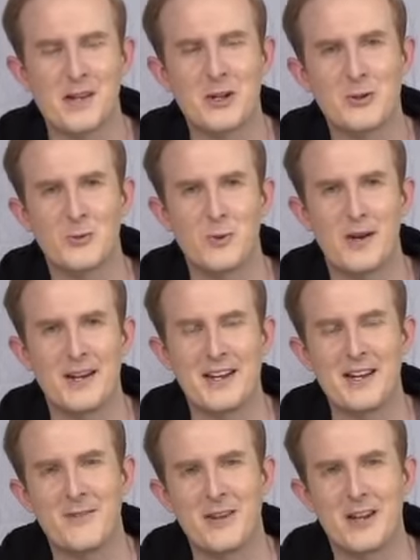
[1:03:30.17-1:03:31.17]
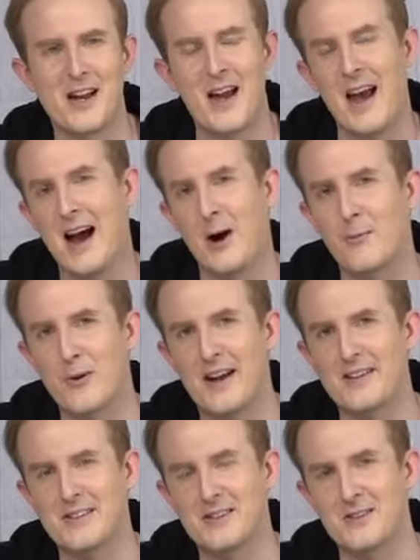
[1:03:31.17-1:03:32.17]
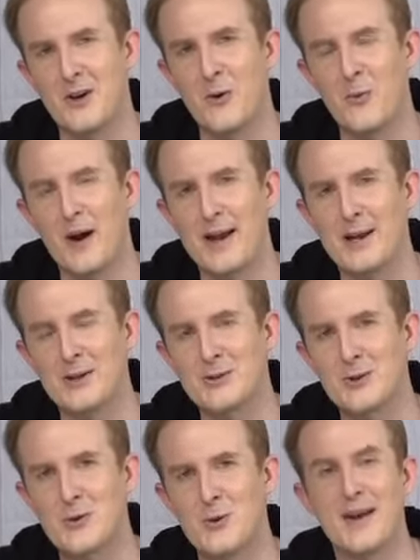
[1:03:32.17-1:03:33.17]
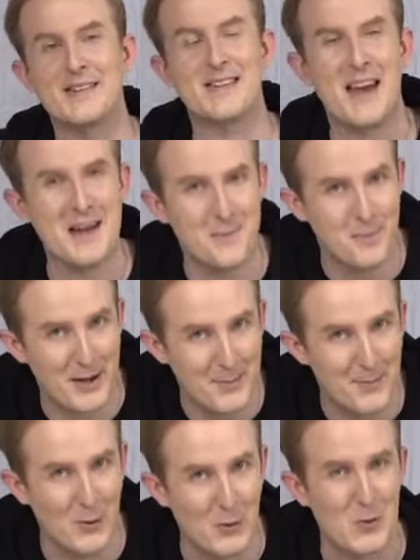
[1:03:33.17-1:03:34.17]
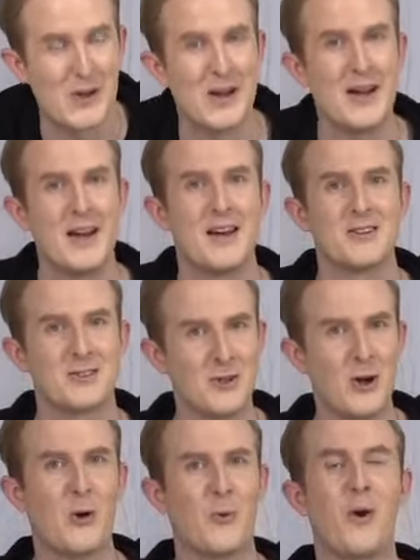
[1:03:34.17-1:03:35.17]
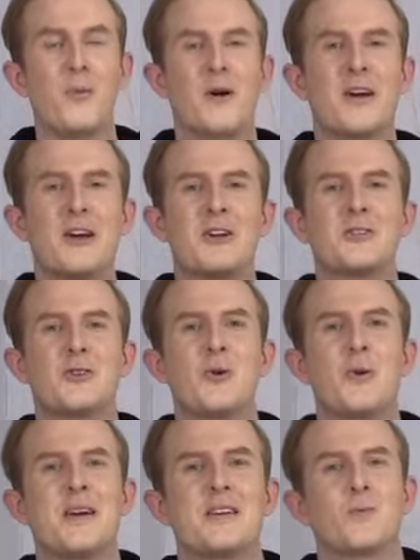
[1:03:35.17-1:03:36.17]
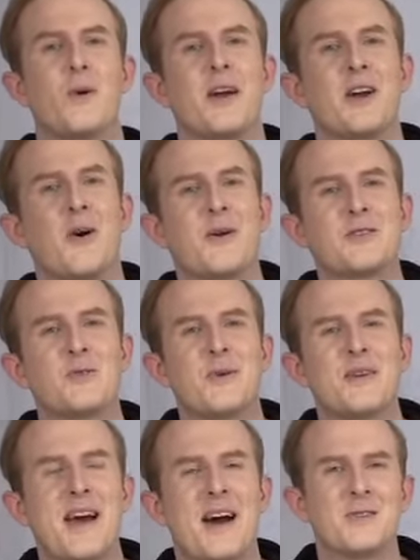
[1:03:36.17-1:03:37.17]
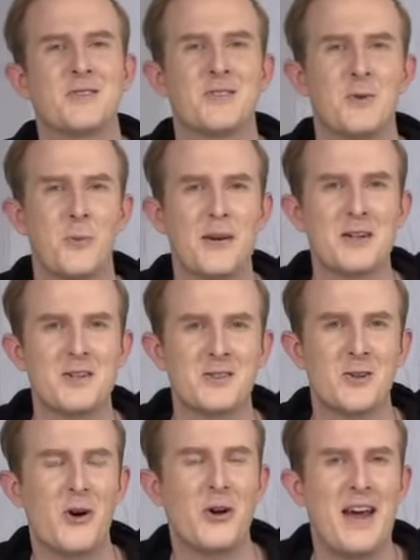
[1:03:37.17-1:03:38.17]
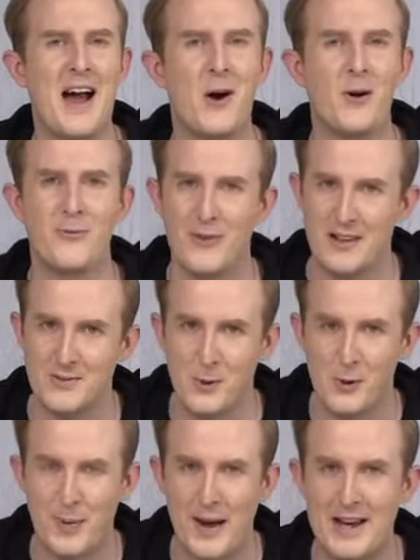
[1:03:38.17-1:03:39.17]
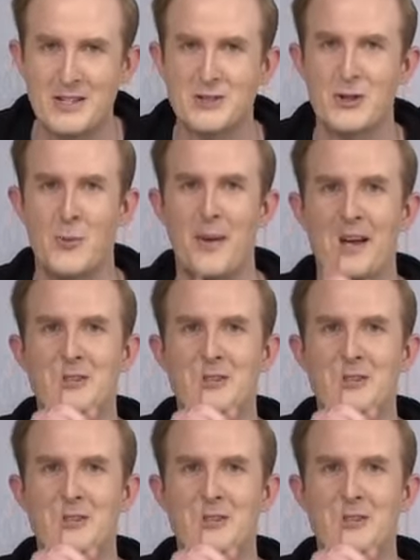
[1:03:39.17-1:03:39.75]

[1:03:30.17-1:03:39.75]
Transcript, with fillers: because we are giving our prizes away to 10 people. So what we're going to do is we're going to announce the winners on our Facebook page. So make